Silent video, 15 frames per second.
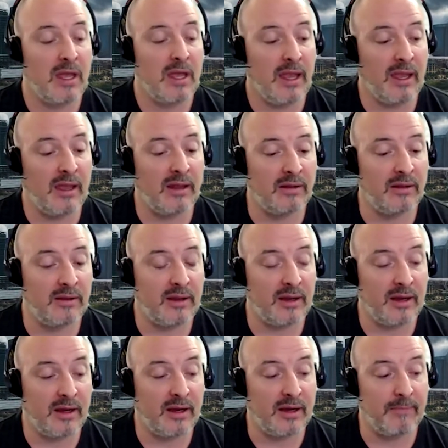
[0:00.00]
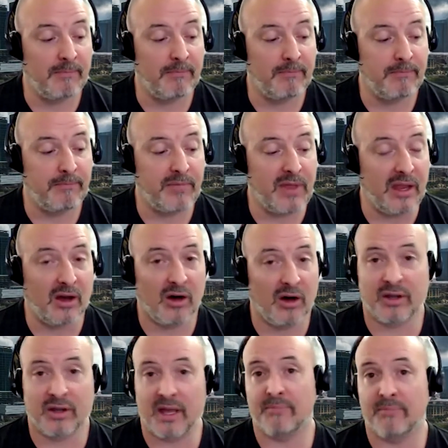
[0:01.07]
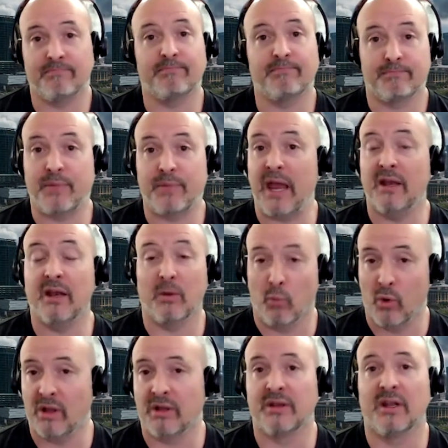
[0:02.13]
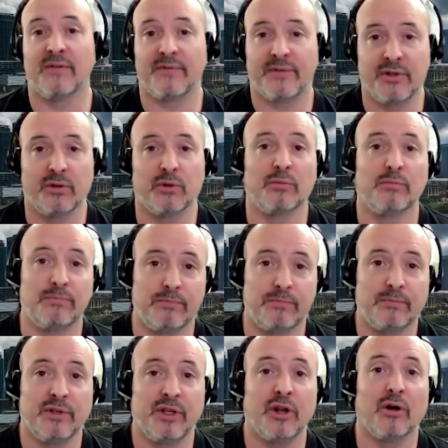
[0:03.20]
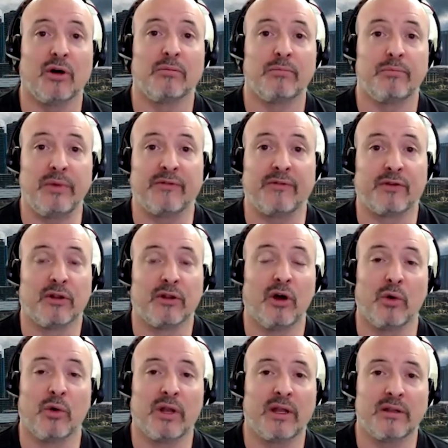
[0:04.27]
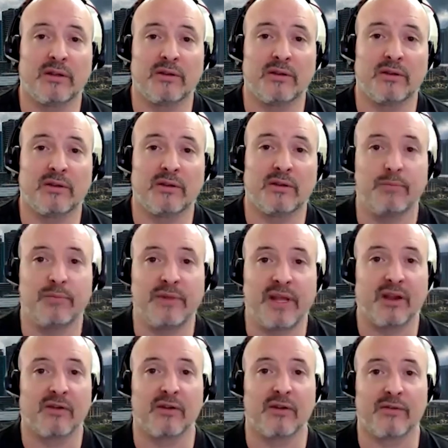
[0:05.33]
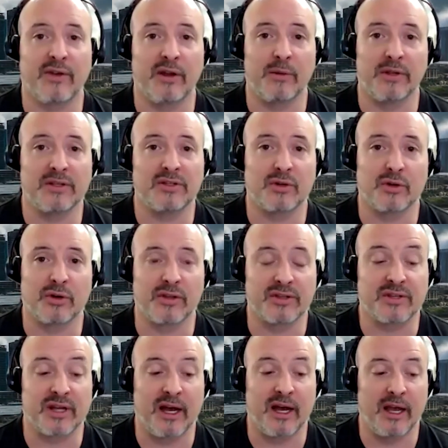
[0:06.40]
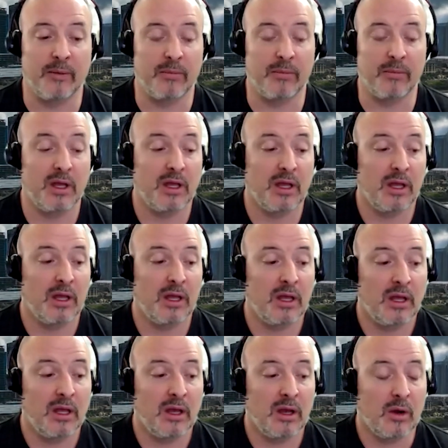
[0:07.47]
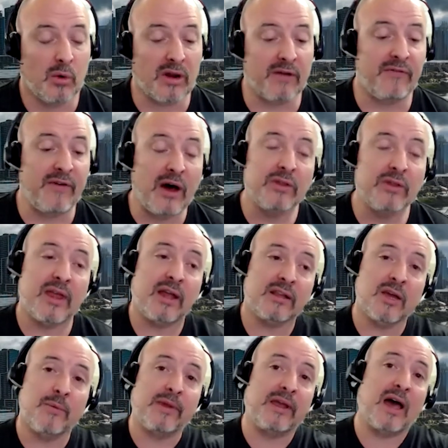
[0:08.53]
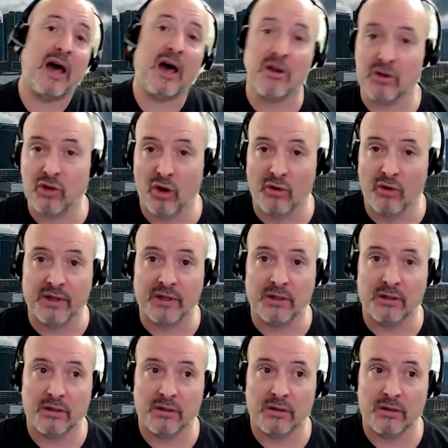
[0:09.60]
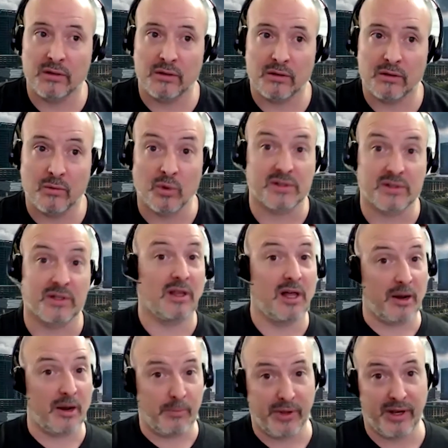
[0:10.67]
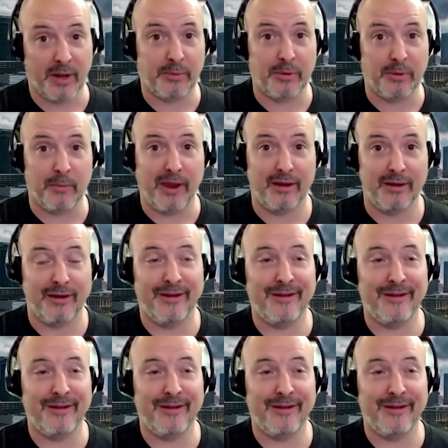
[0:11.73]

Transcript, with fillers: And um, they all got paid well enough to, you know, be furloughed and to take care of their families during this time. What I found that coming out of COVID was a lot of pent-up demand.